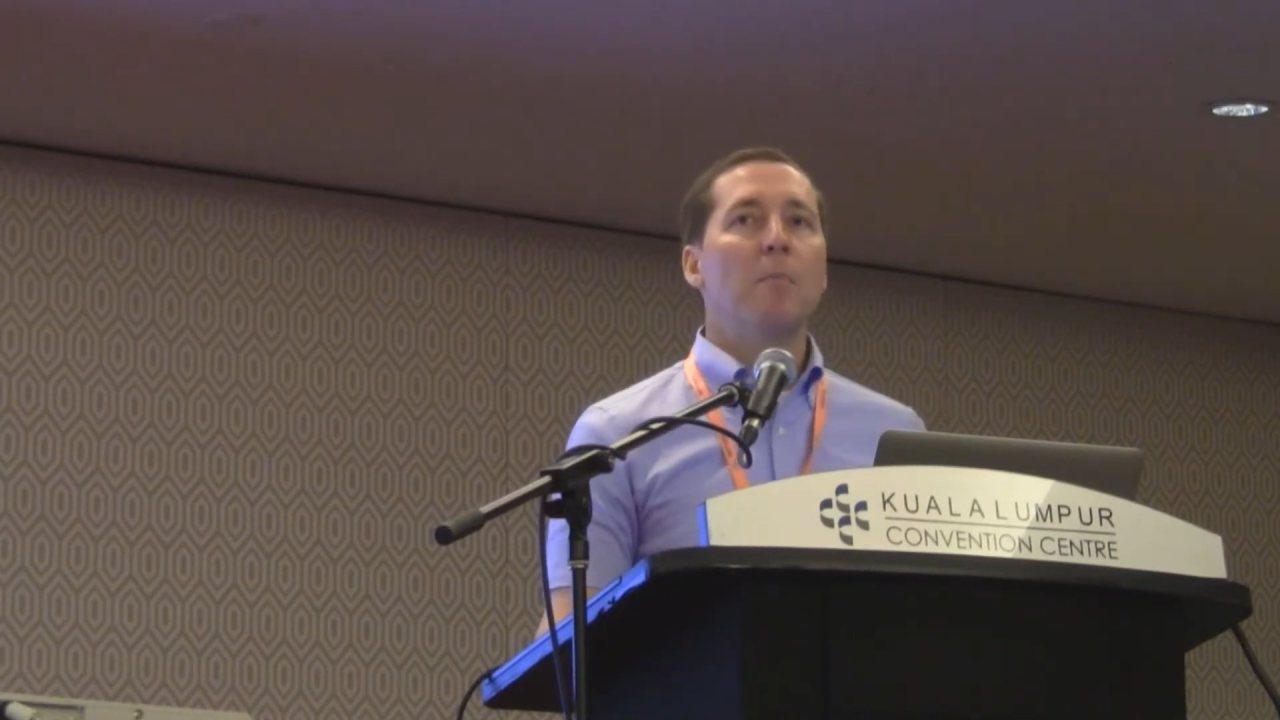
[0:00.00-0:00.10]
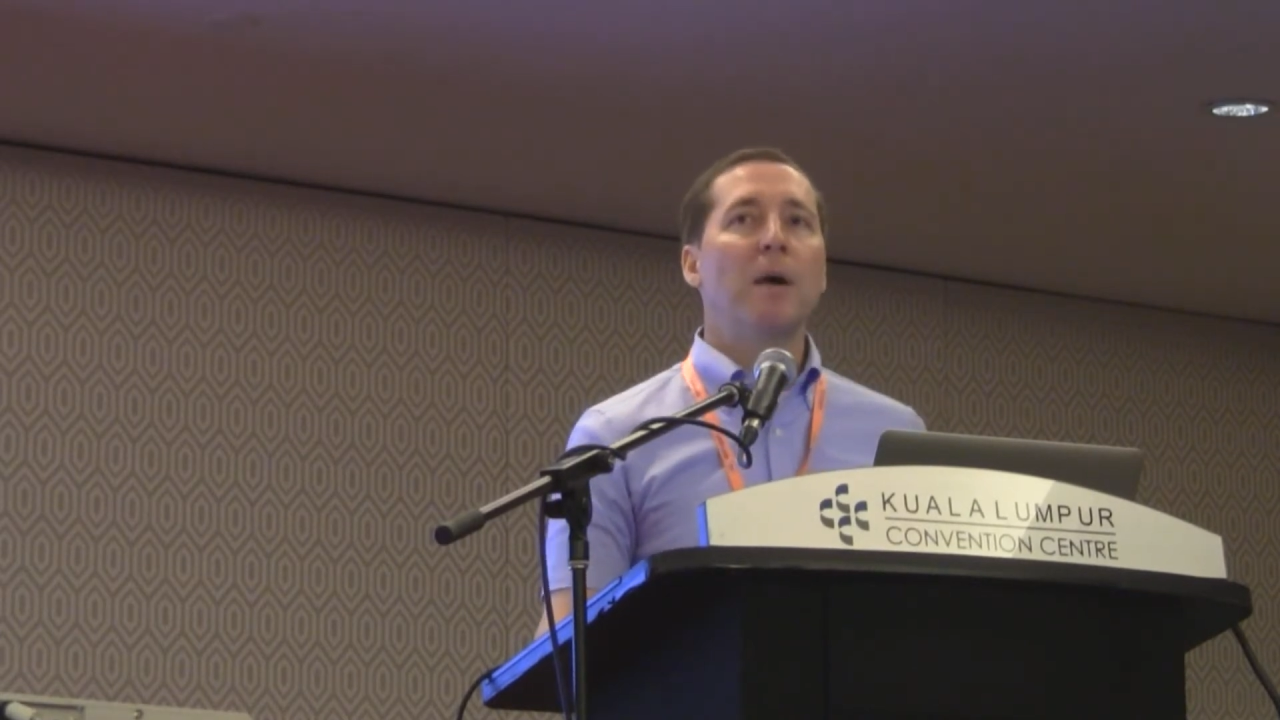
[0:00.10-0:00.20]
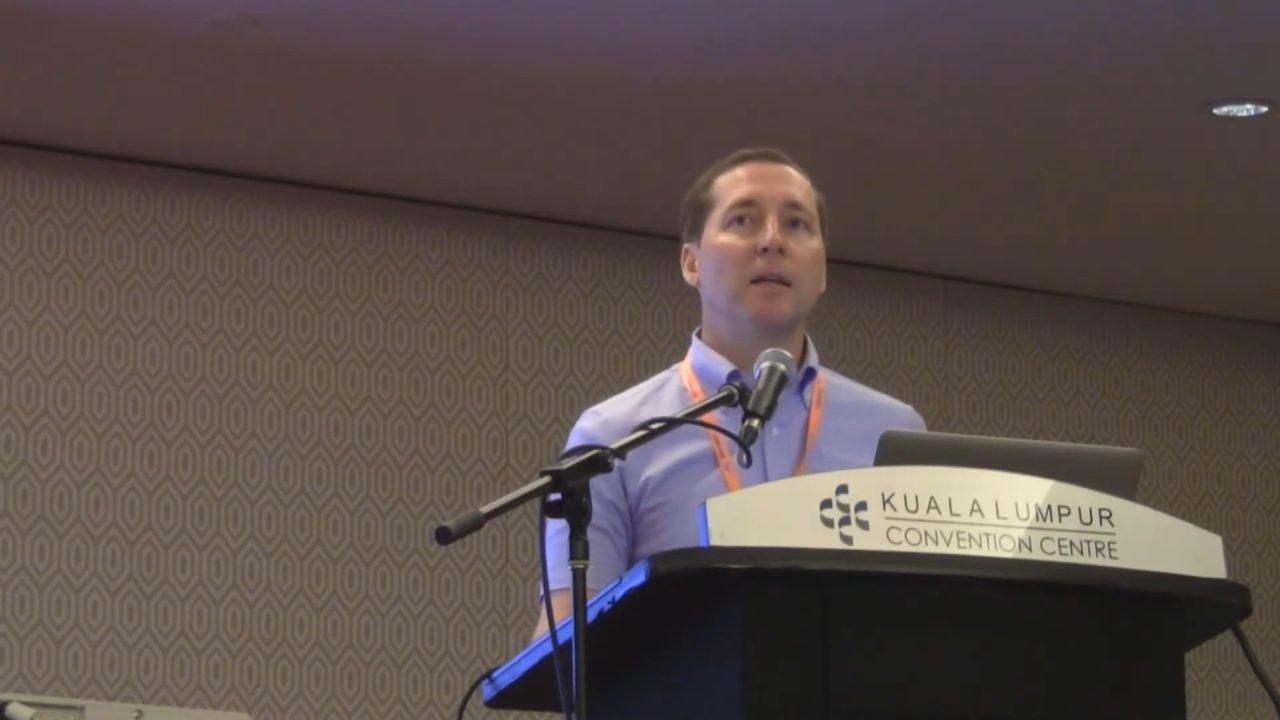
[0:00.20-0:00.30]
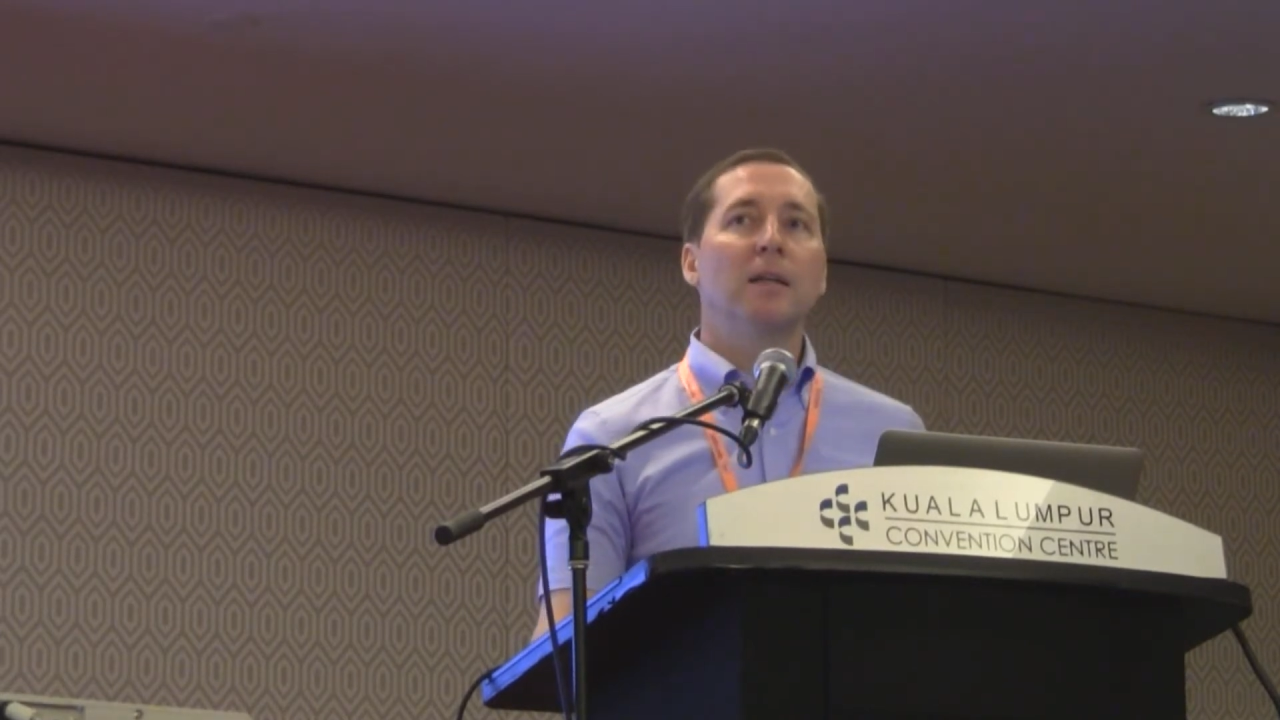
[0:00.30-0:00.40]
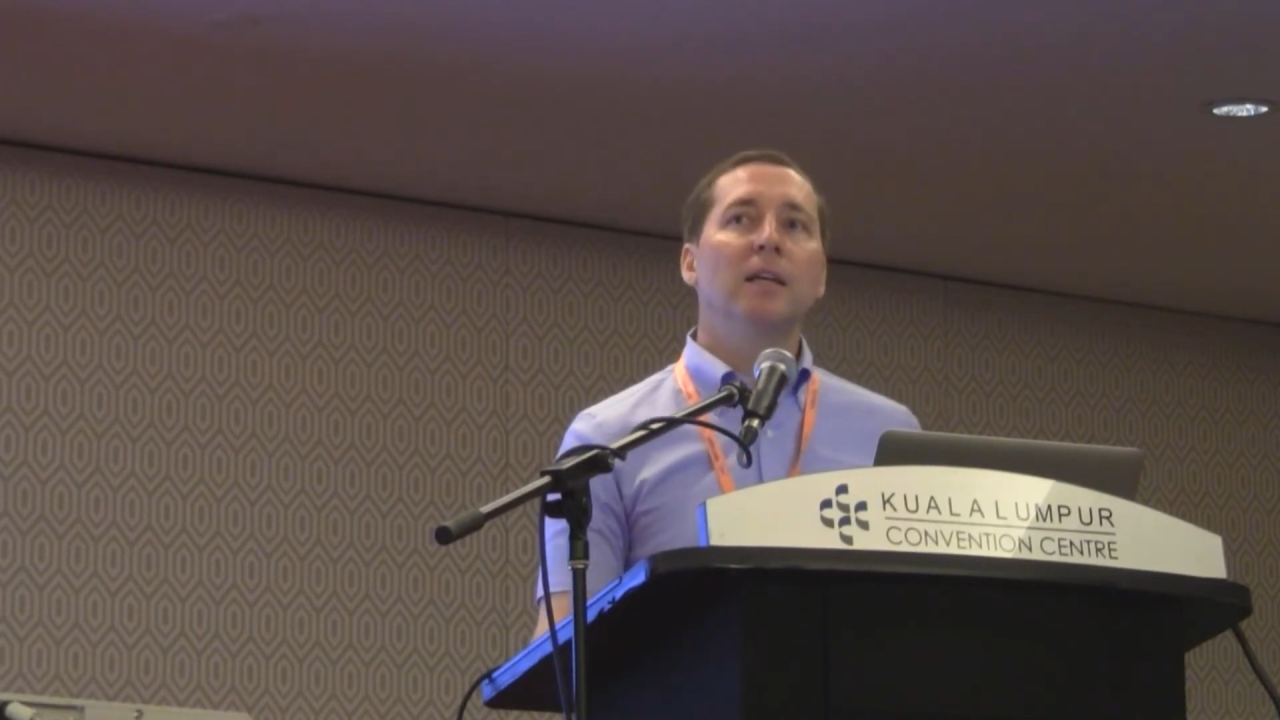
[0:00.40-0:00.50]

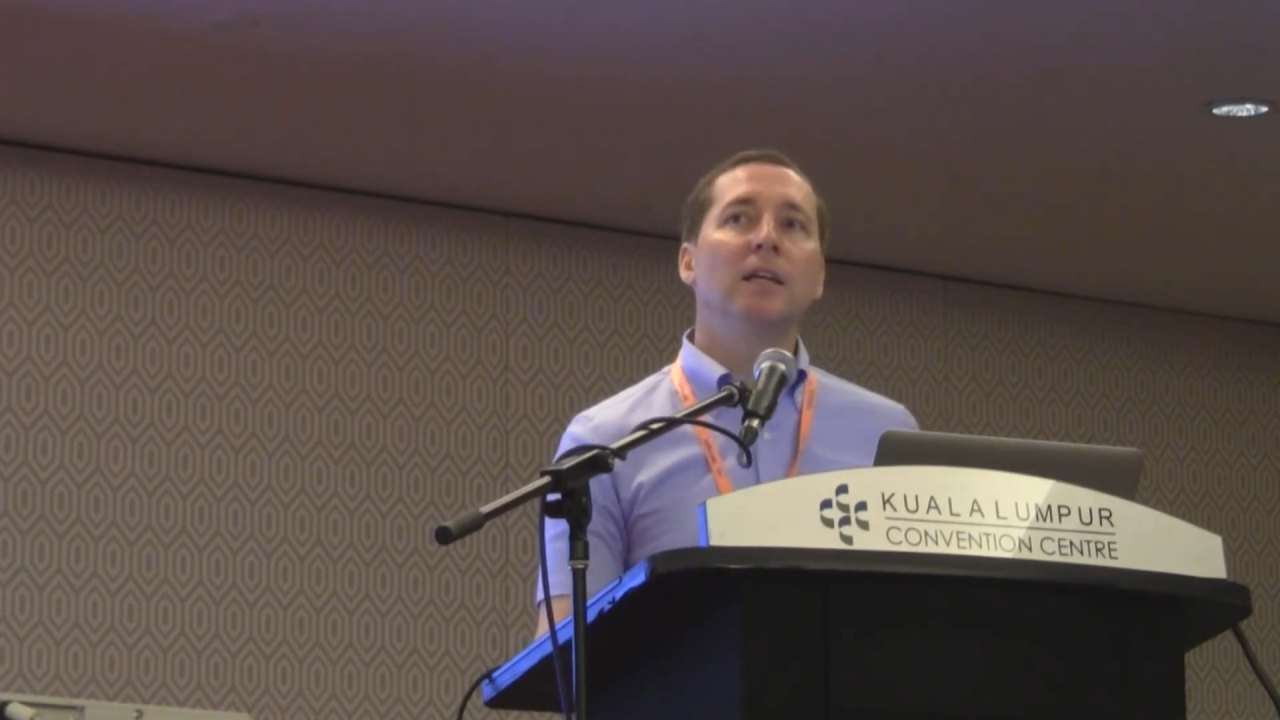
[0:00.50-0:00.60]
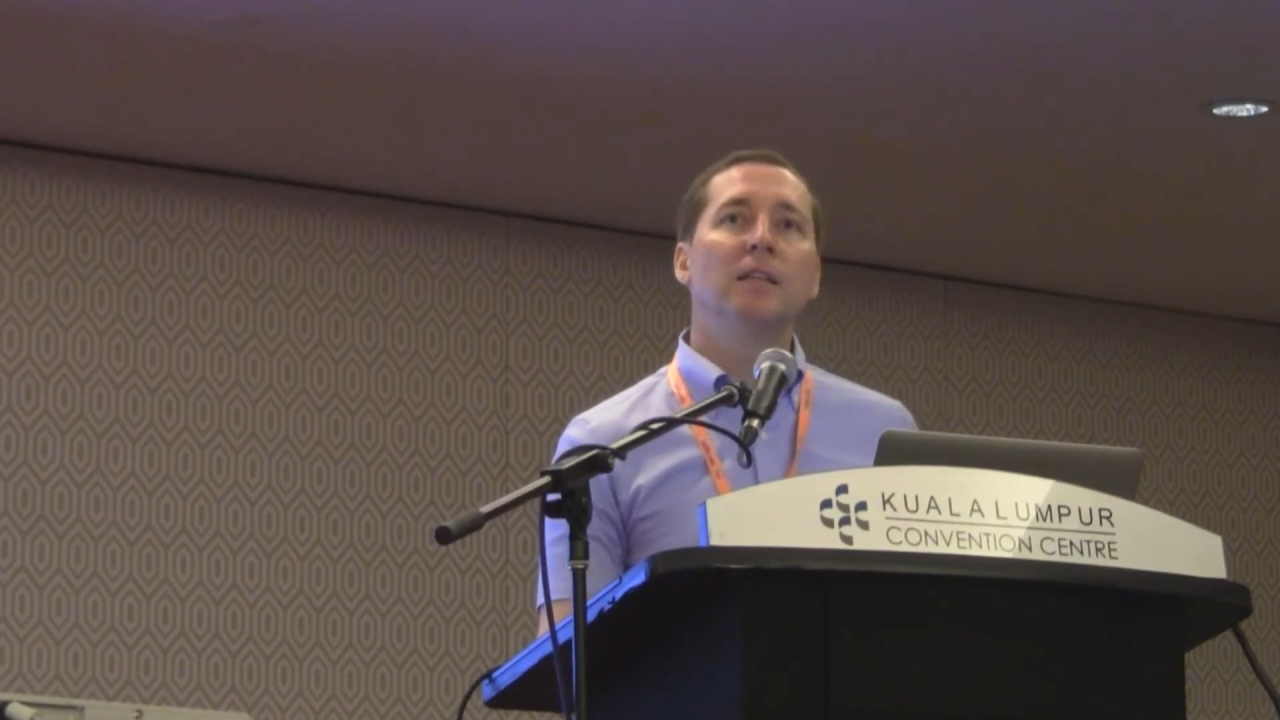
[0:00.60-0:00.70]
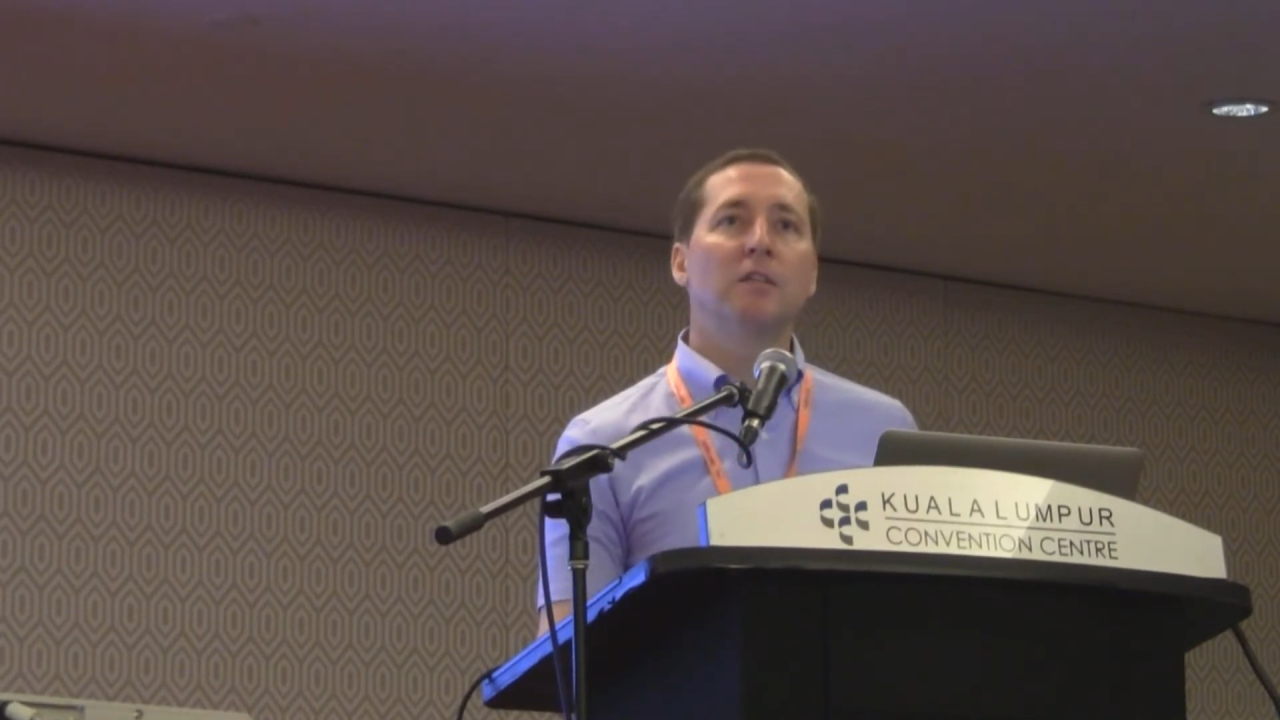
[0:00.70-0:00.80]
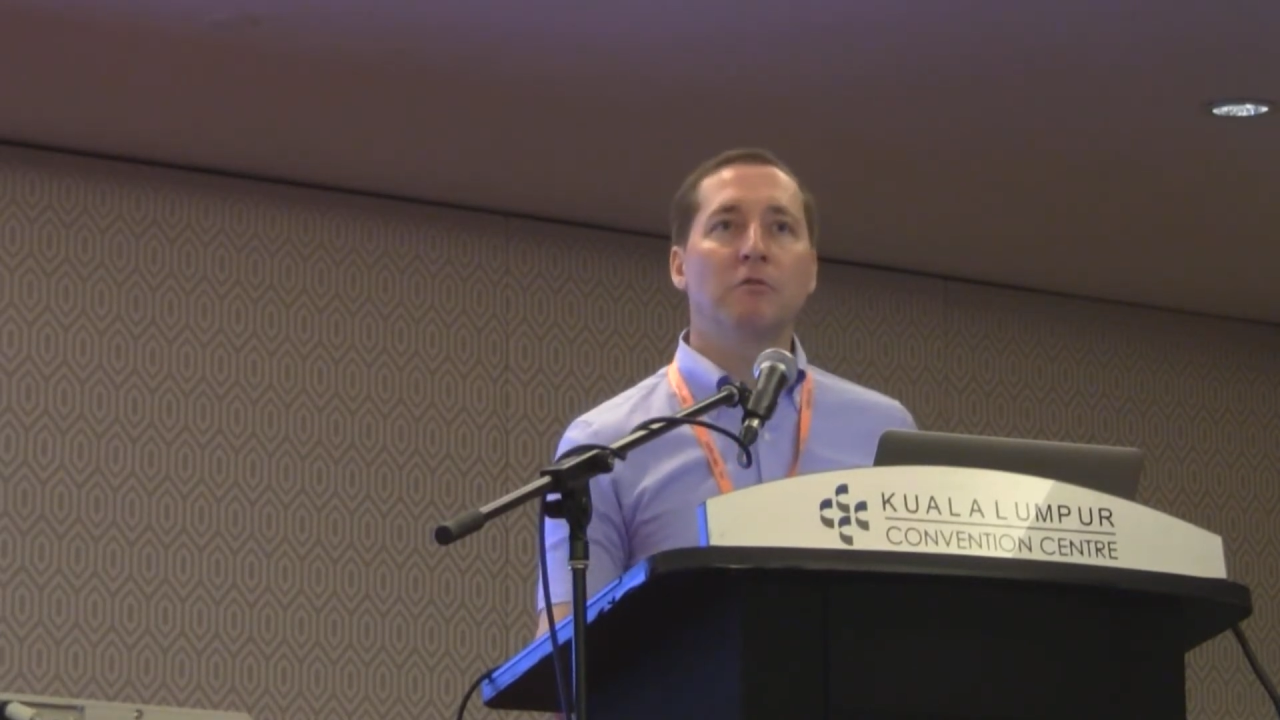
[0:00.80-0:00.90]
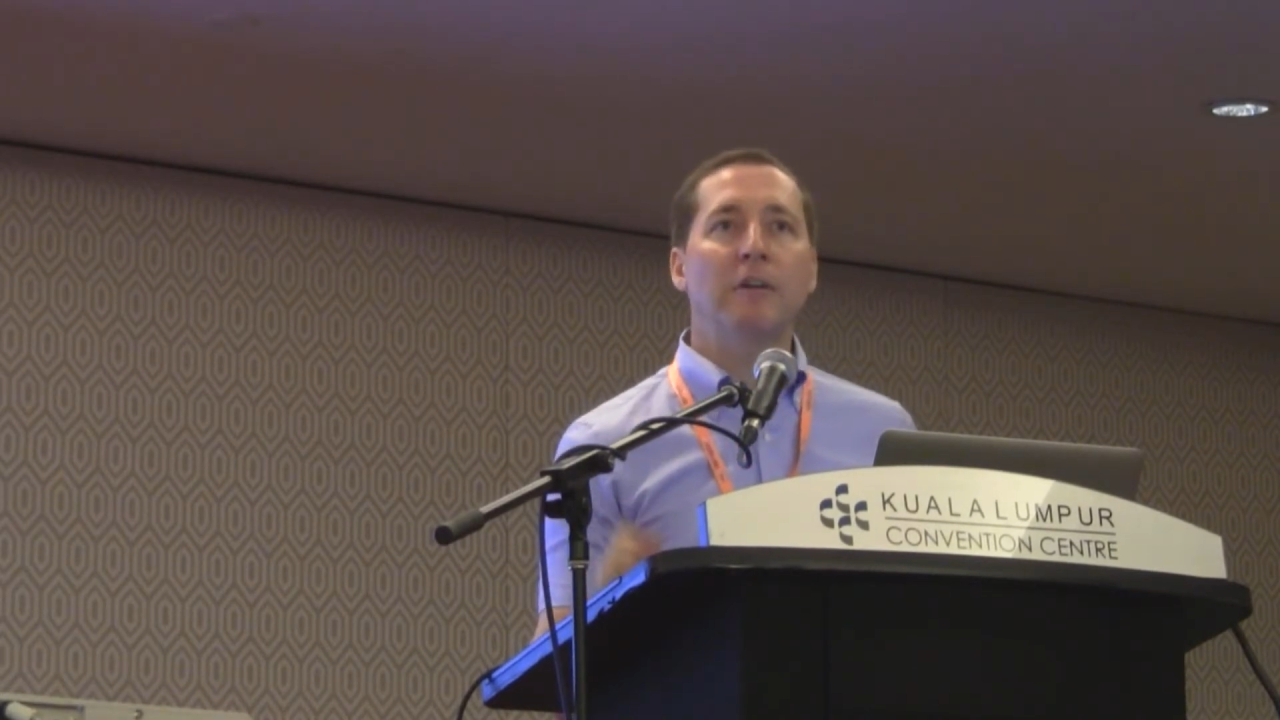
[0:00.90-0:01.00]
But it is a